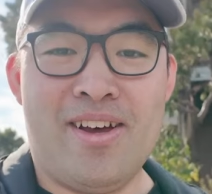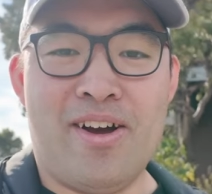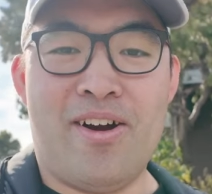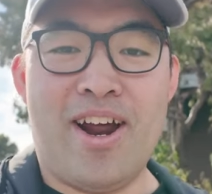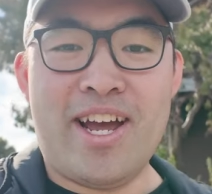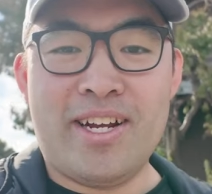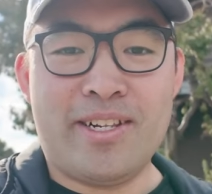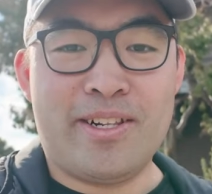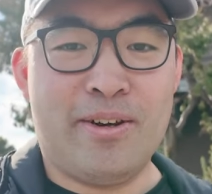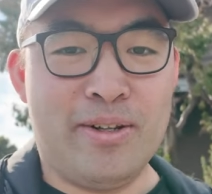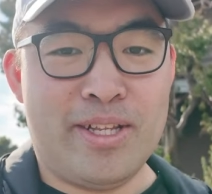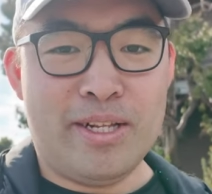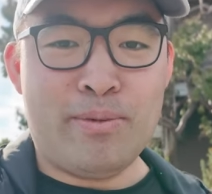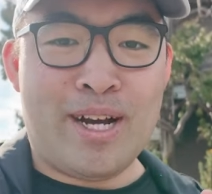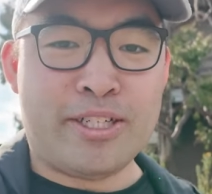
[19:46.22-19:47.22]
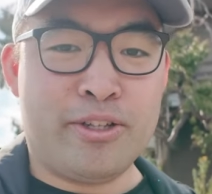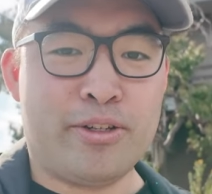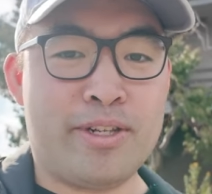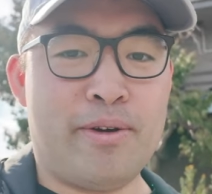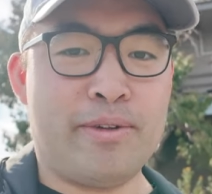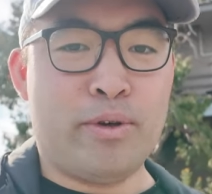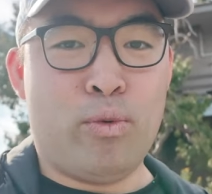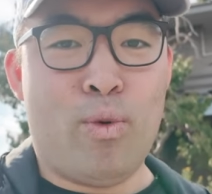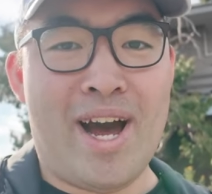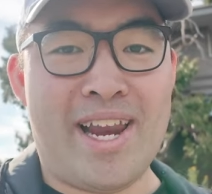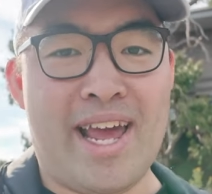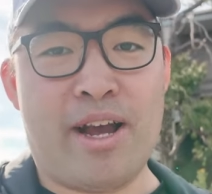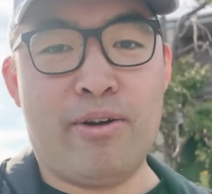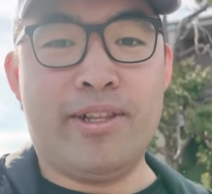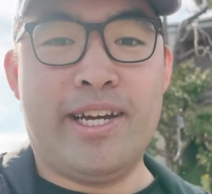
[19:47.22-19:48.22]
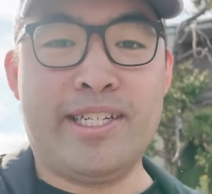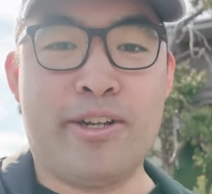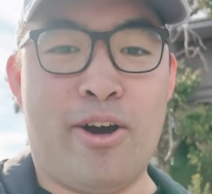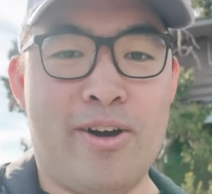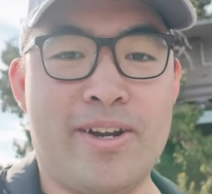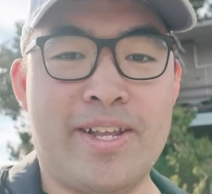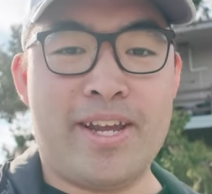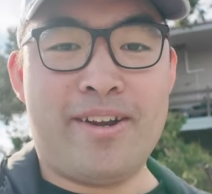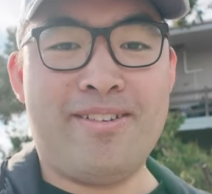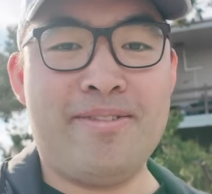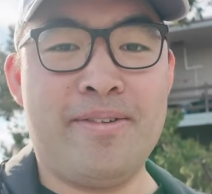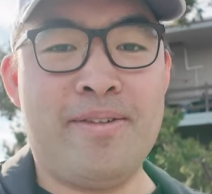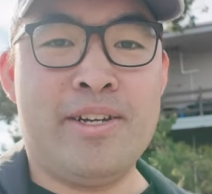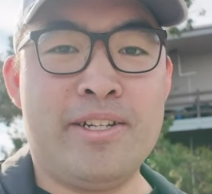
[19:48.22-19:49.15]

Alright, so this actually looks like with a wide angle lens on here.